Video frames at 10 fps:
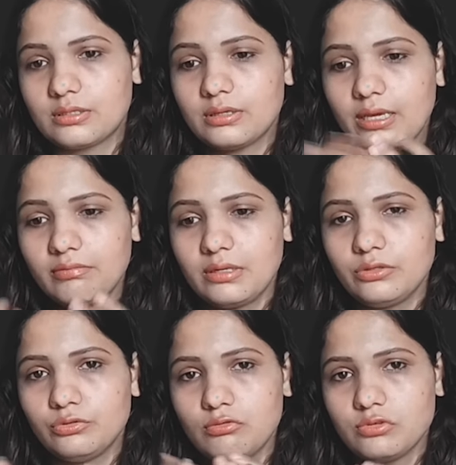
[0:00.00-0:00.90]
They will
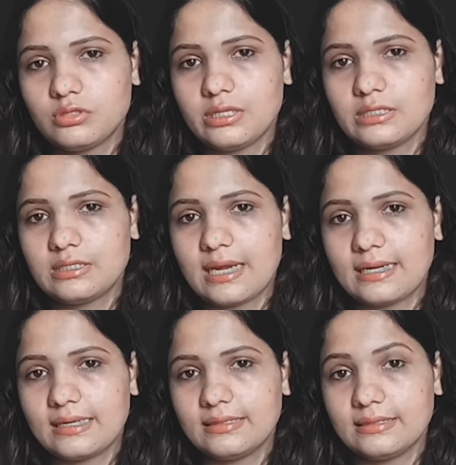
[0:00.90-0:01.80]
use these dead
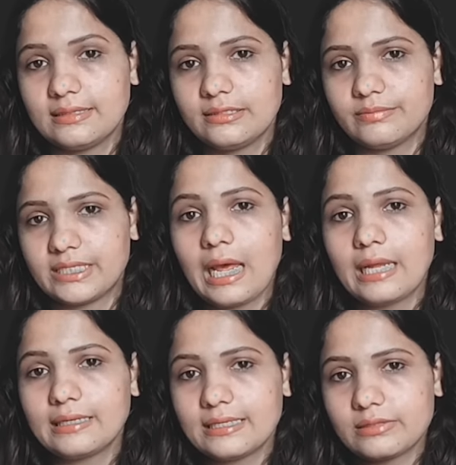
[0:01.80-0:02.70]
and decayed matter.
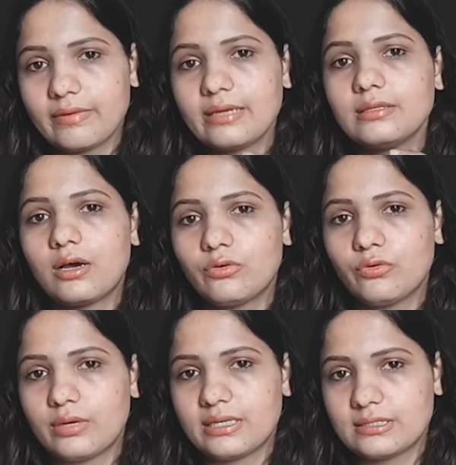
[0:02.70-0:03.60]
That's why they are
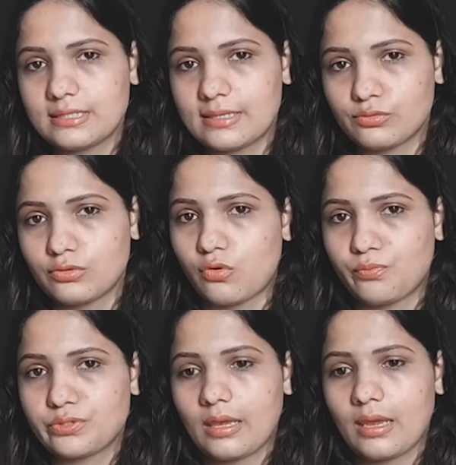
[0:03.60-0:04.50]
known as
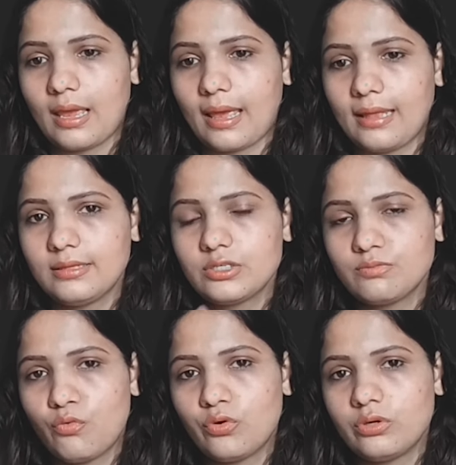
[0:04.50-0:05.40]
saprotrophs. And this
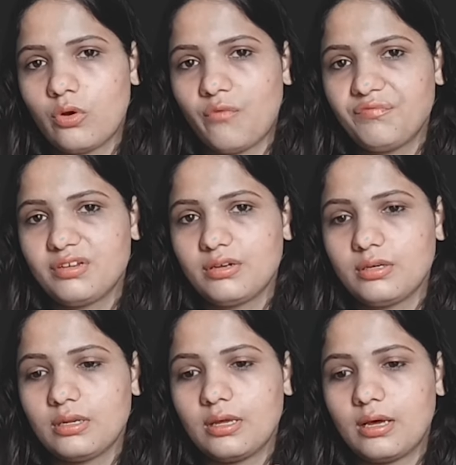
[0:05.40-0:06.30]
mode of
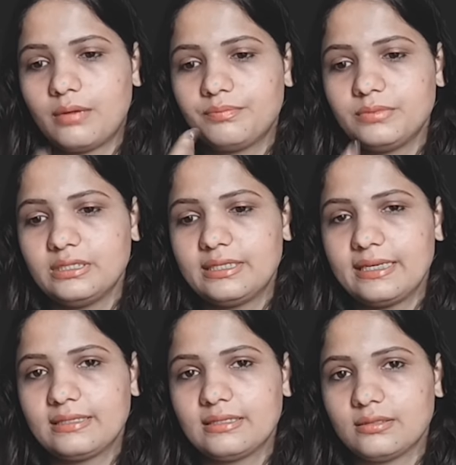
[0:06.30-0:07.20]

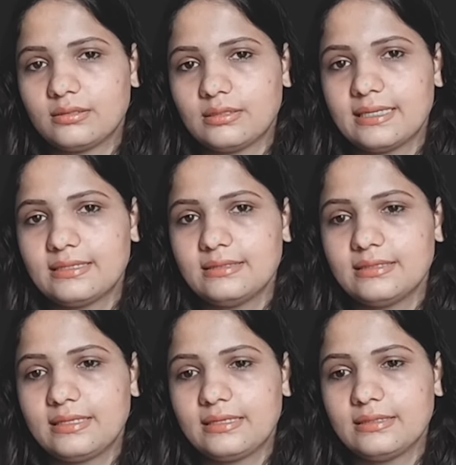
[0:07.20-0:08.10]
intaking dead and
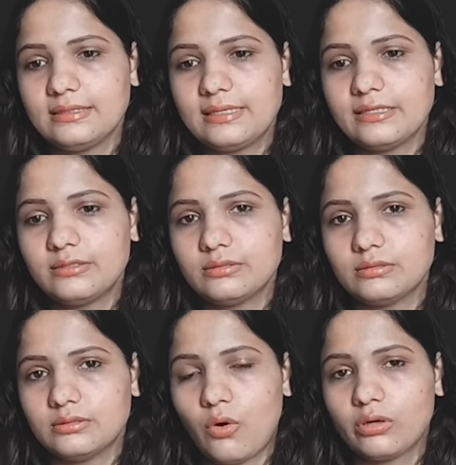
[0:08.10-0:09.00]
decayed
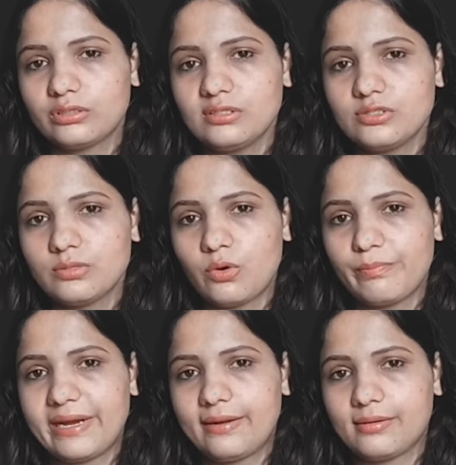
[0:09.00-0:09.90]
organism or
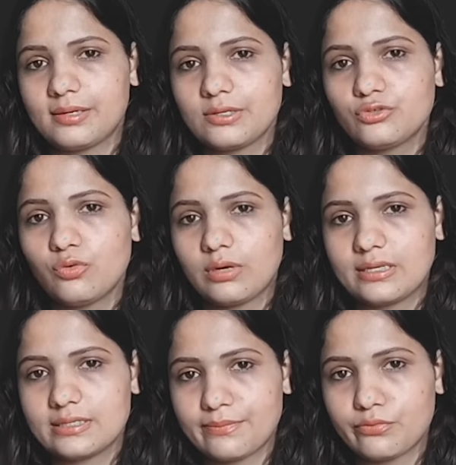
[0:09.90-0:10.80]
matter is known as
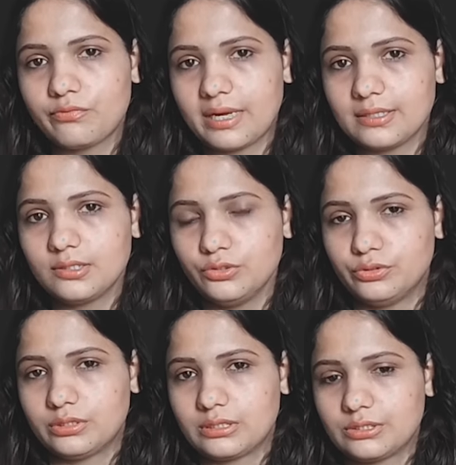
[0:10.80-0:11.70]
saprophytic
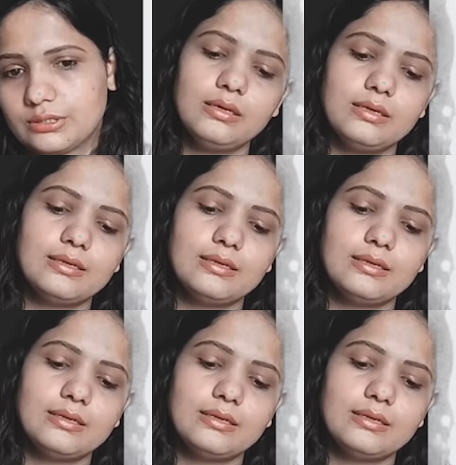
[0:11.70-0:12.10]
nutrition.